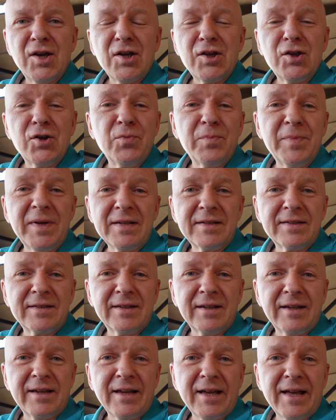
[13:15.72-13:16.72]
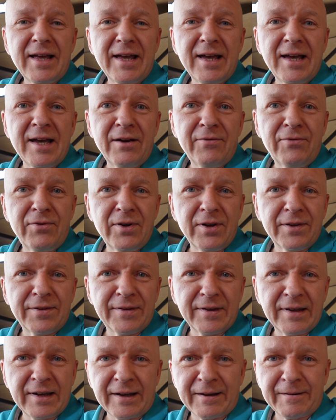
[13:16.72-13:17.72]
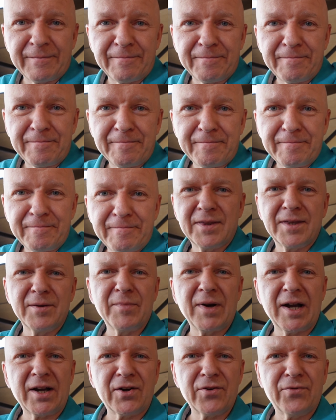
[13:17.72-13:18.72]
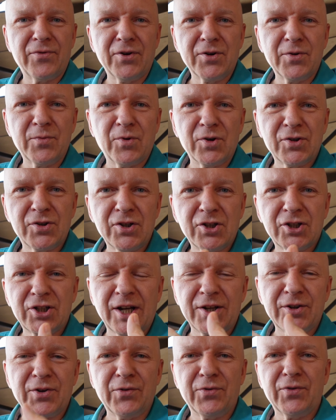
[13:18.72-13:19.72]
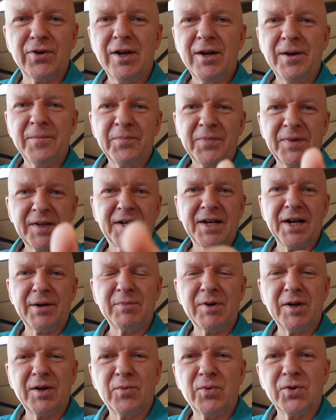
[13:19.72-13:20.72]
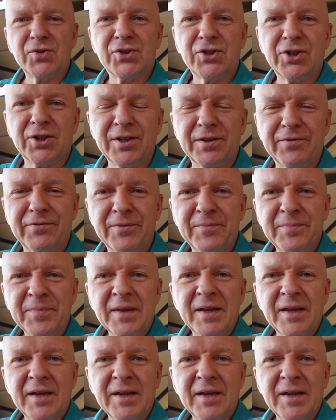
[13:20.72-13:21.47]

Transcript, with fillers: You missed everything. The microphone was shut off. The camera was shut off.